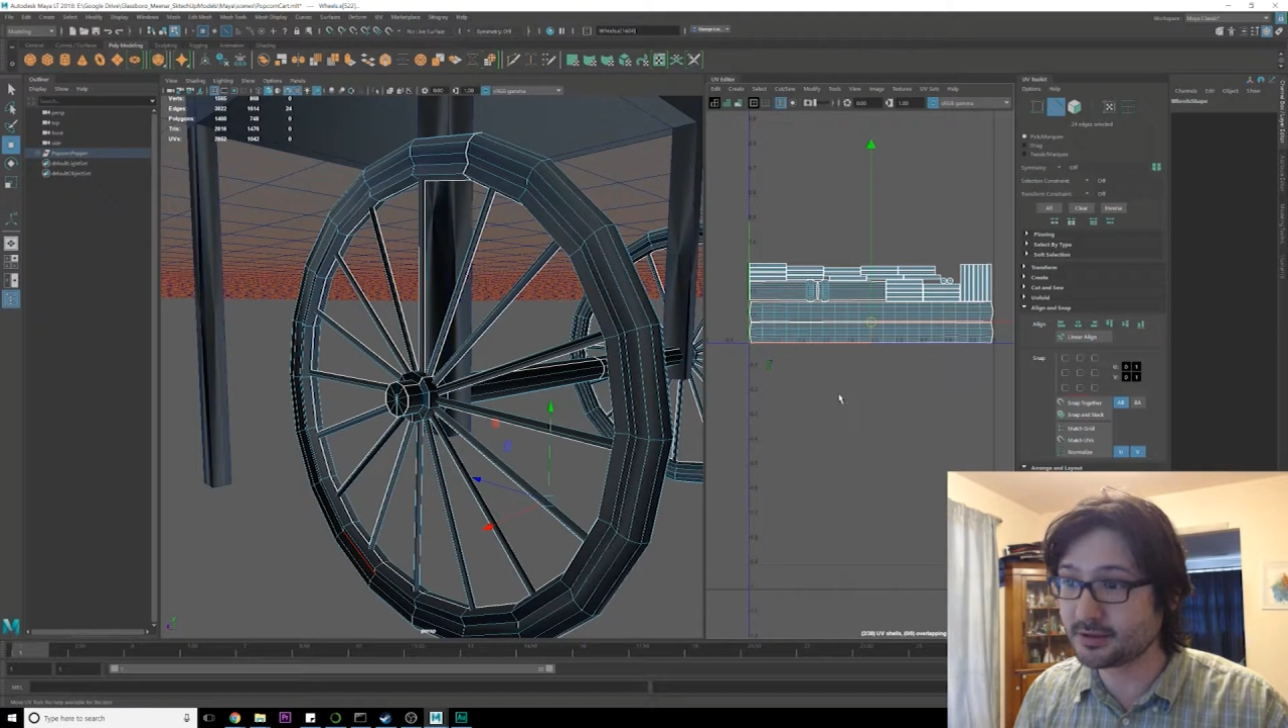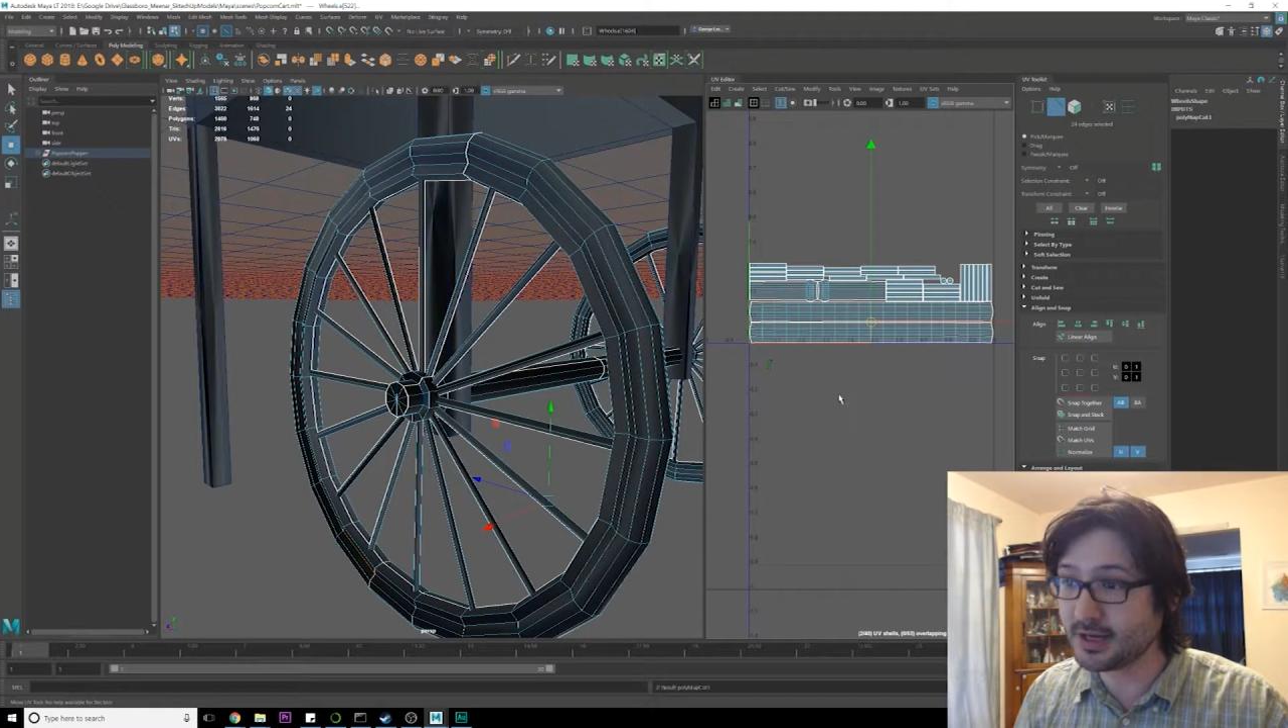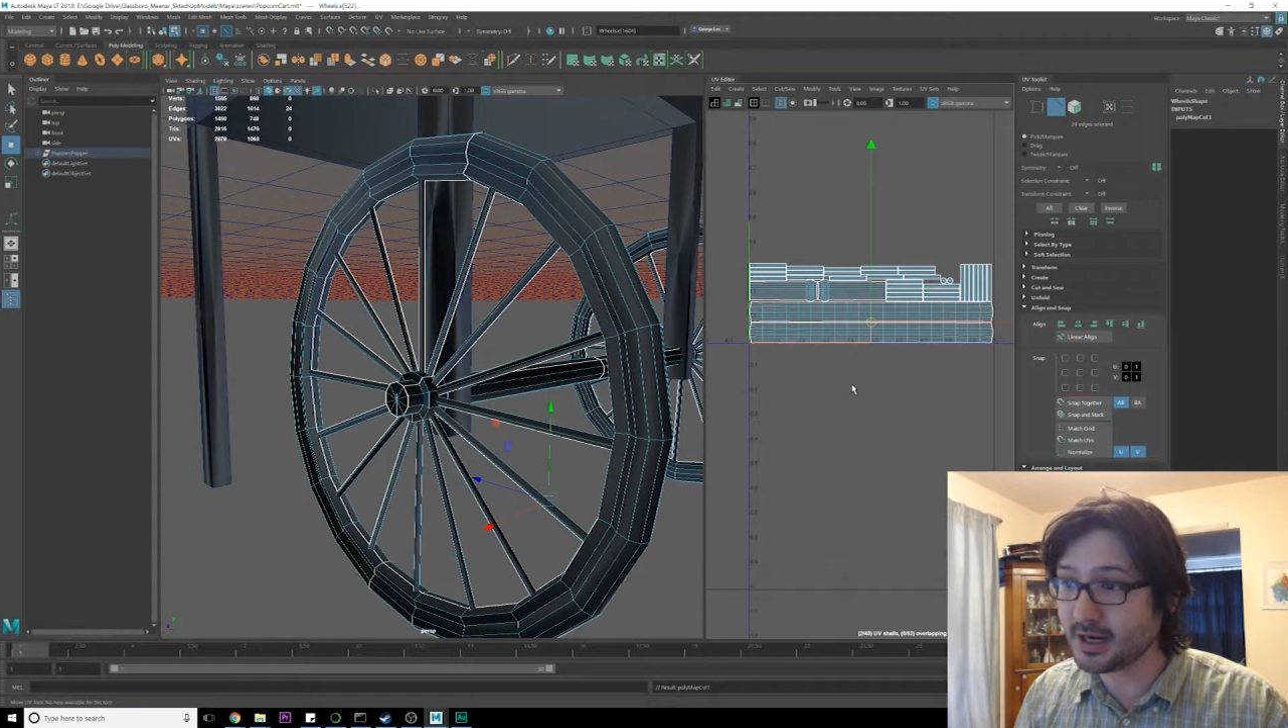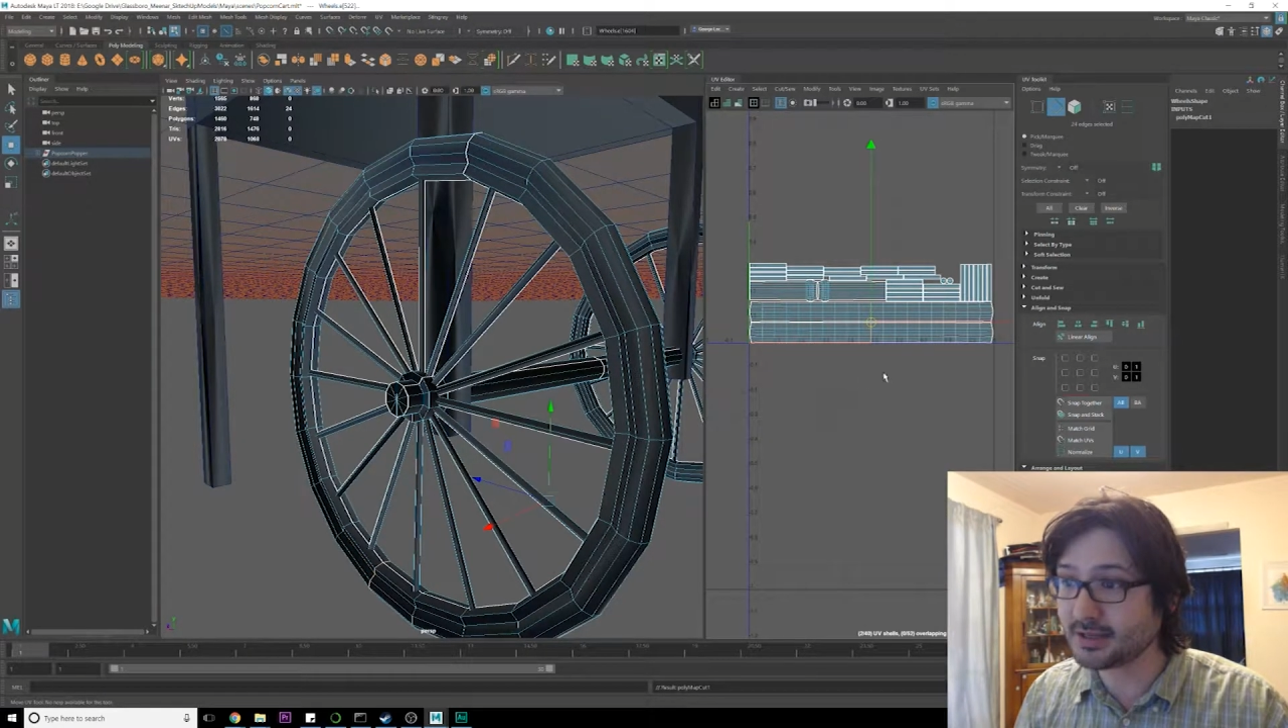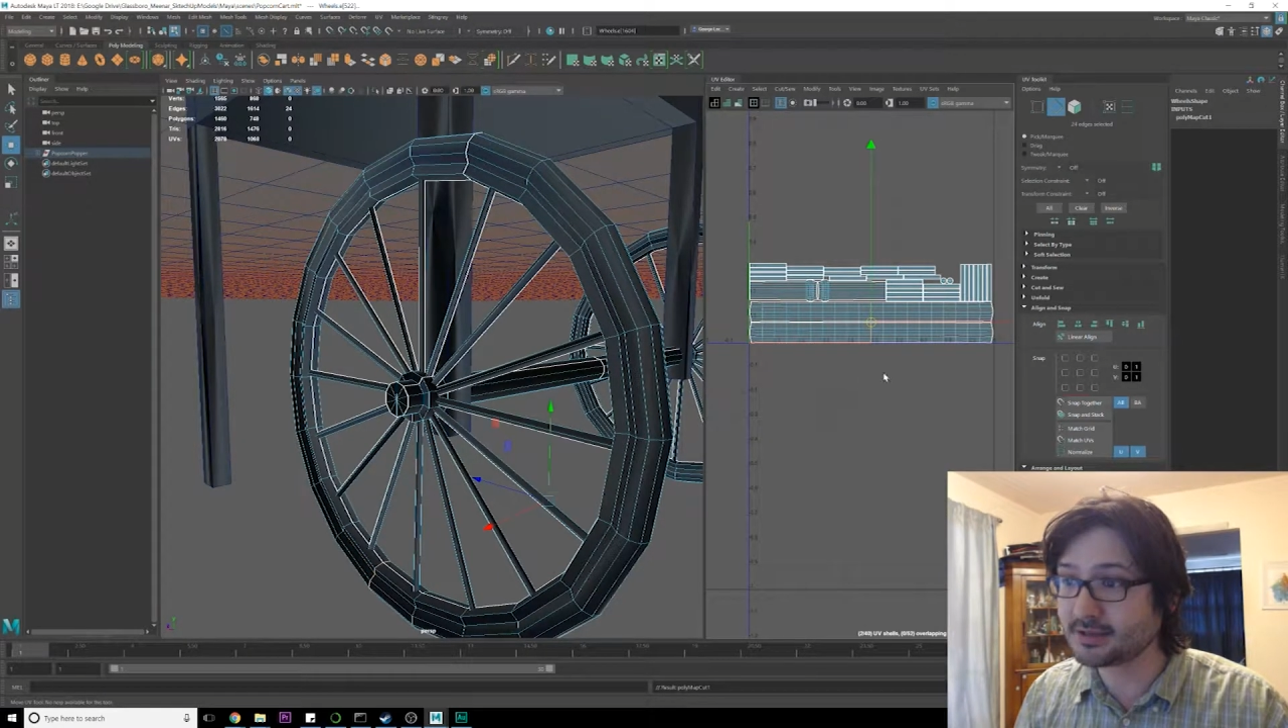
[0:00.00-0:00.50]

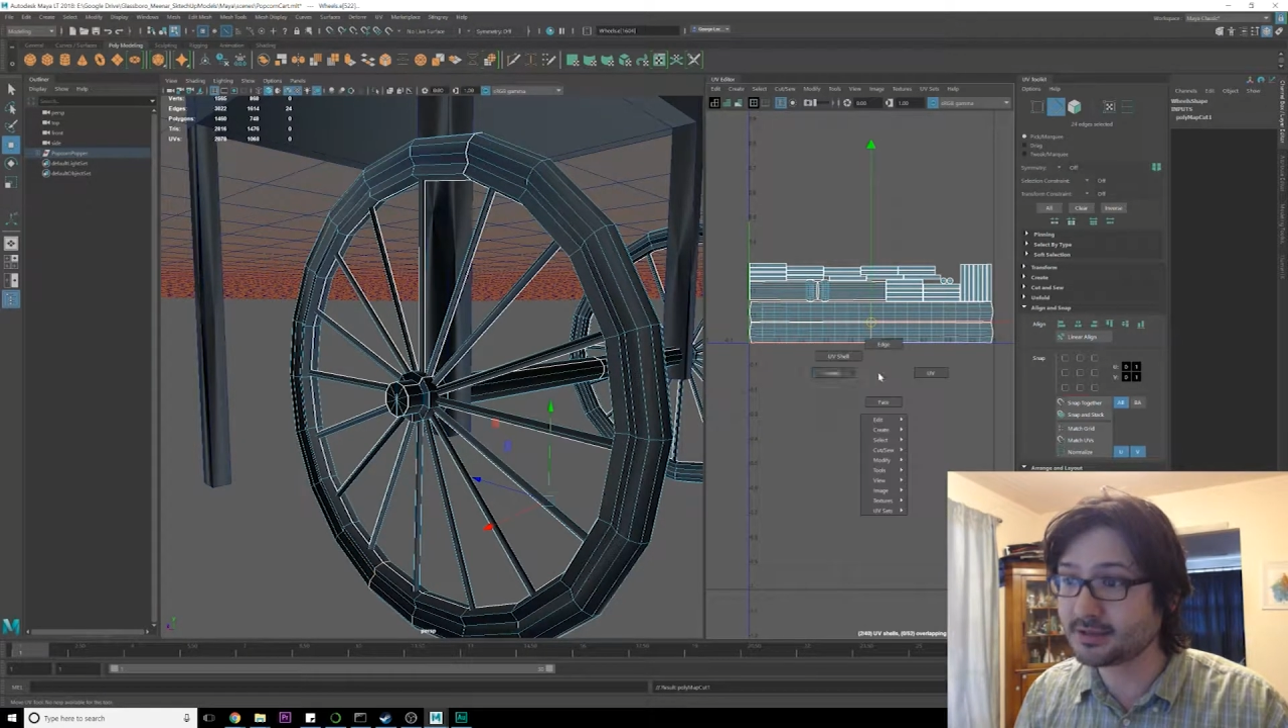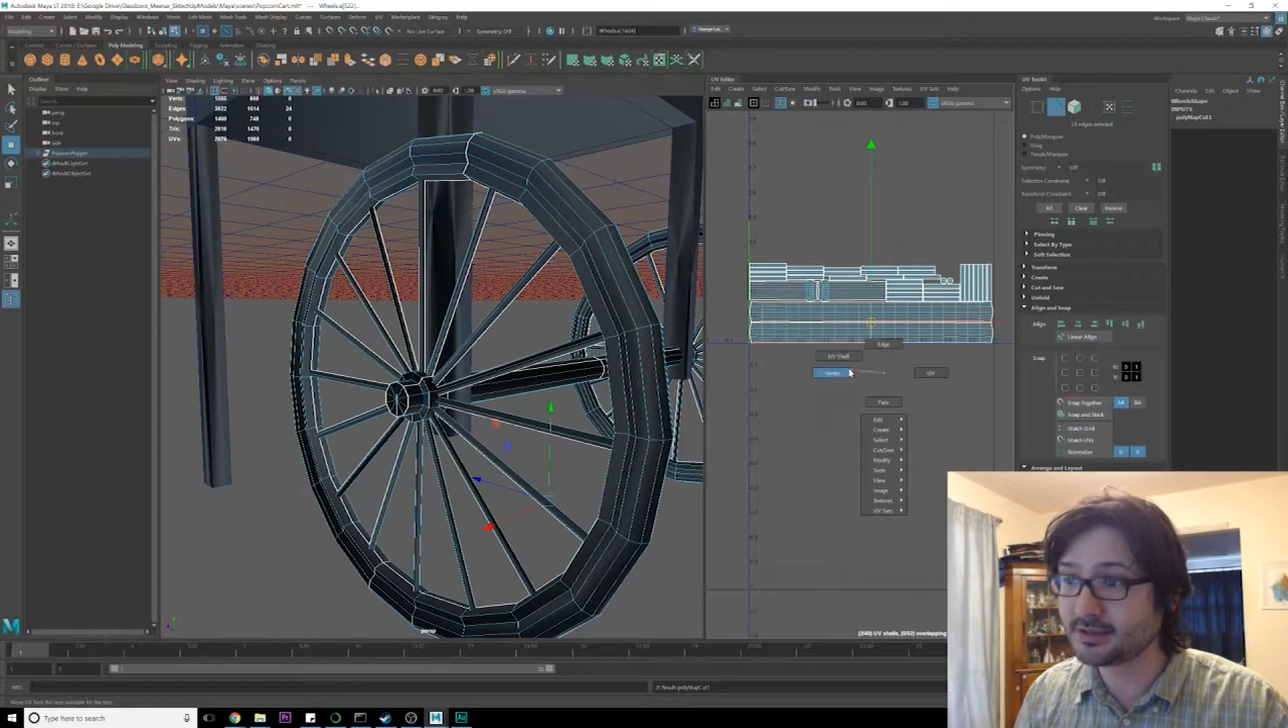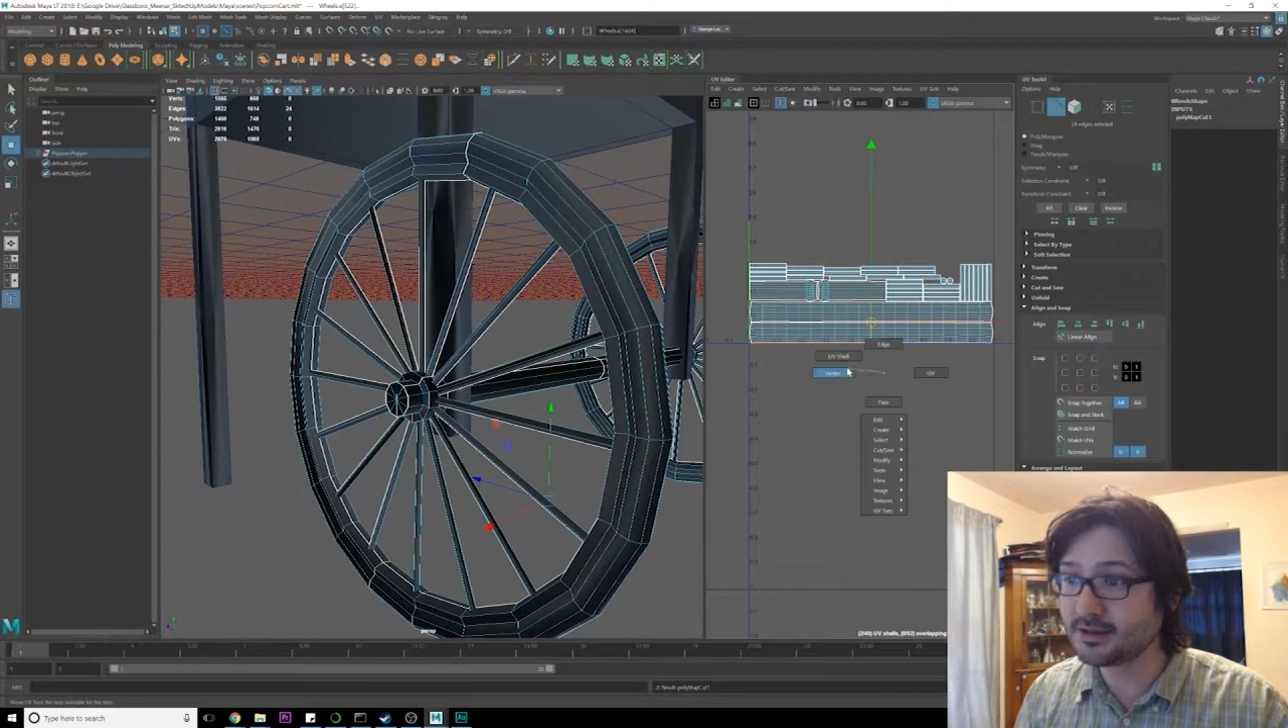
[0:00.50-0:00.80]
cut.